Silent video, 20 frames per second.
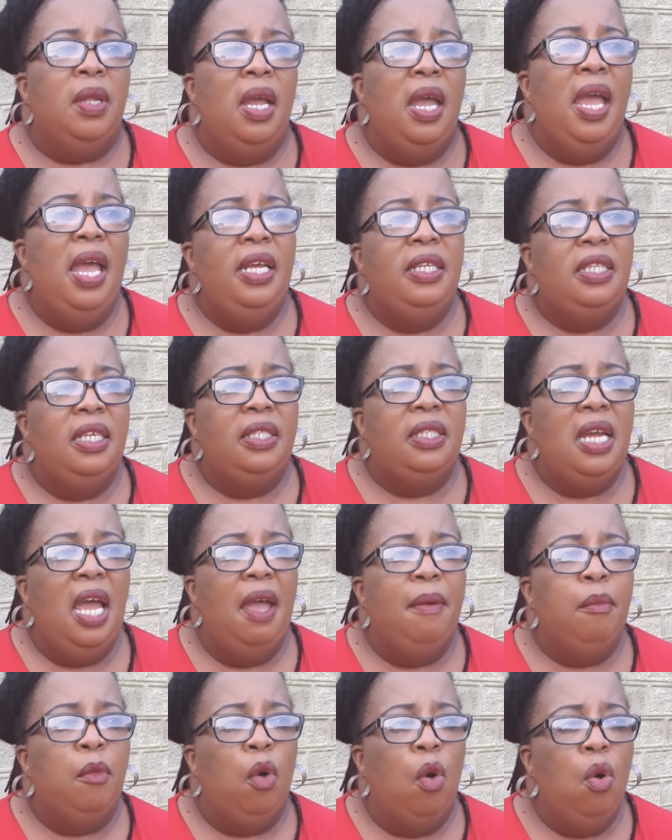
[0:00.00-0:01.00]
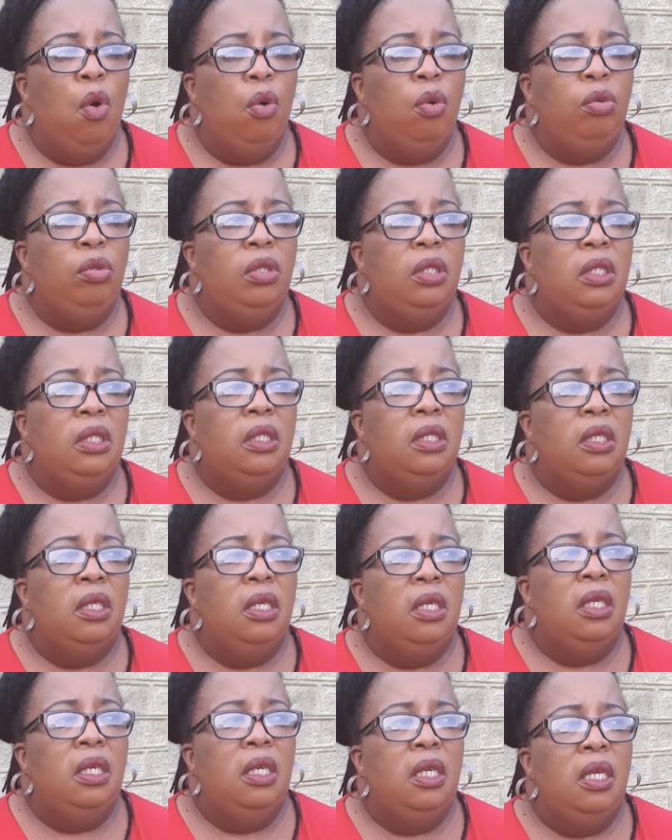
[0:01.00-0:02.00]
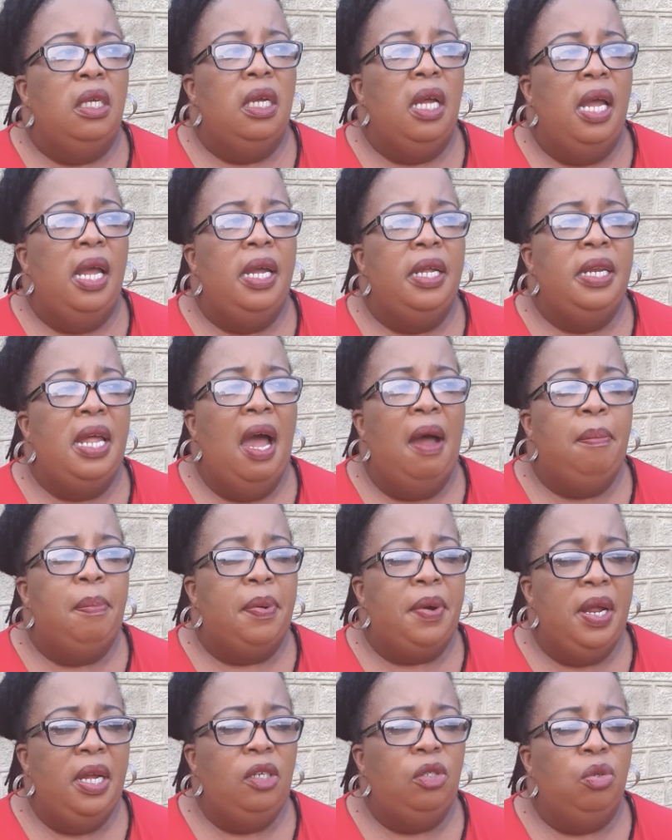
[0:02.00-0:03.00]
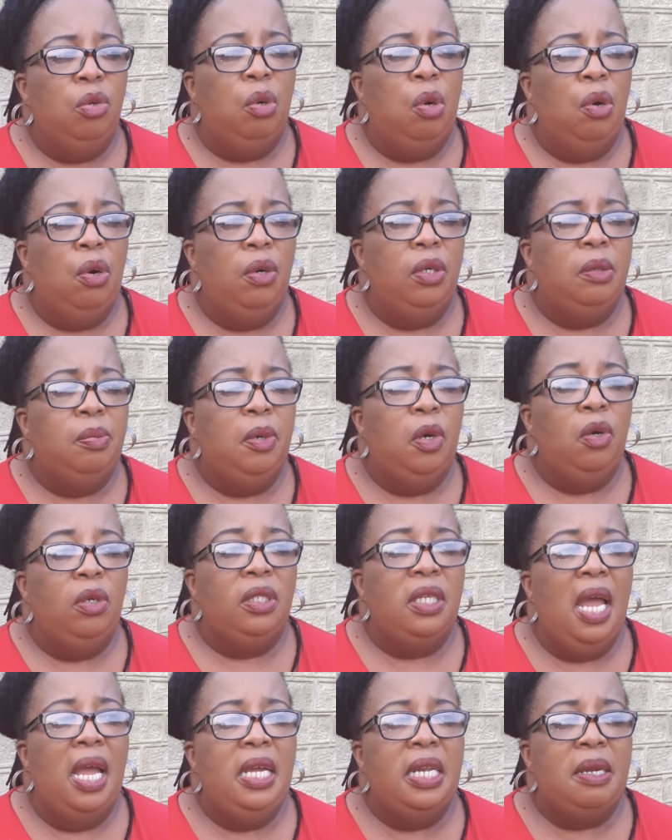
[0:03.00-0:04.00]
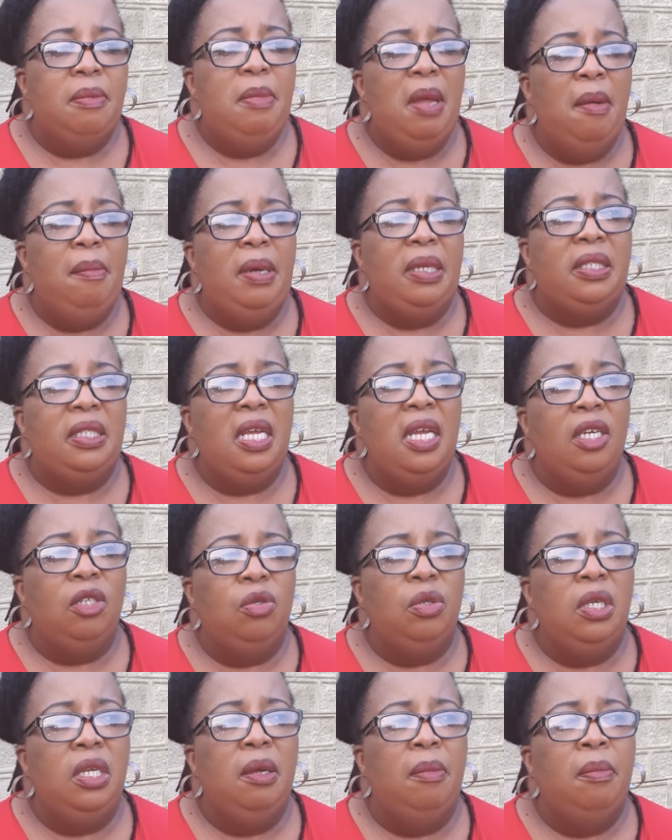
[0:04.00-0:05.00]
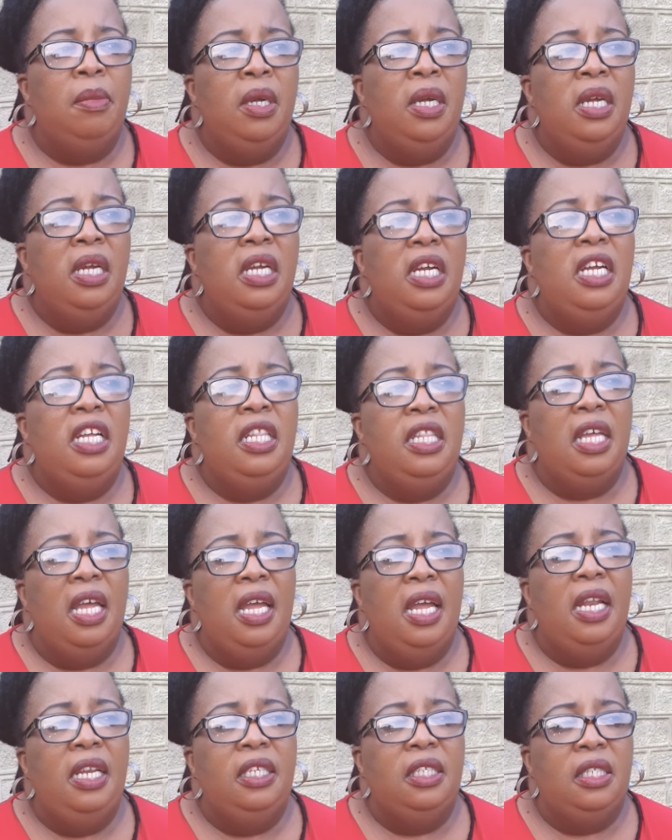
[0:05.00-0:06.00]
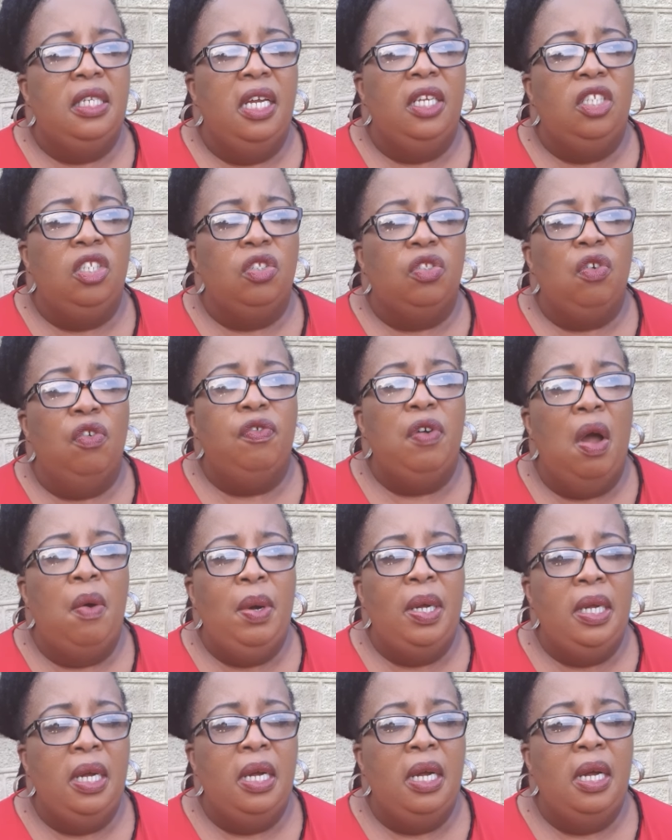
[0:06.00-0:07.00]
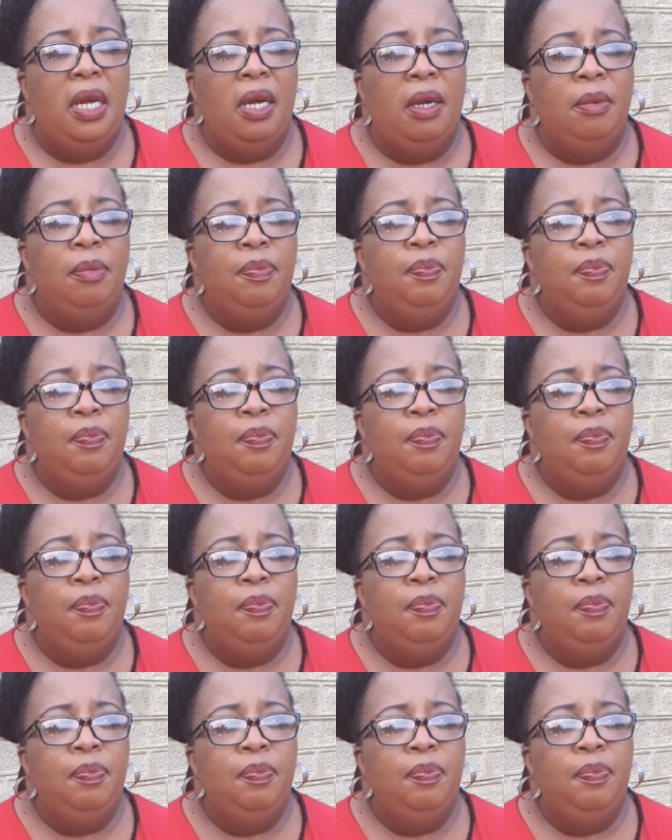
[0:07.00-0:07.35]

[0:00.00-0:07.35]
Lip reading: As the time goes, and I pray to God because I remember saying to him in the early stages of our